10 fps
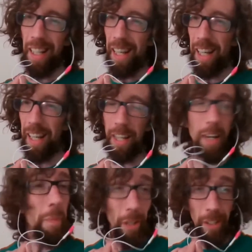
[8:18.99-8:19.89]

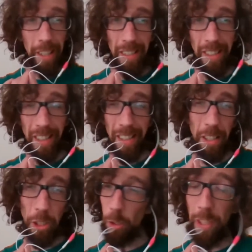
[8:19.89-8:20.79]
Americans,
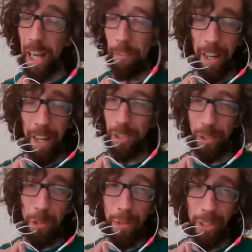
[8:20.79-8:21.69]
you've got Fox
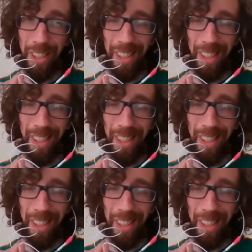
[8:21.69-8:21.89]
News.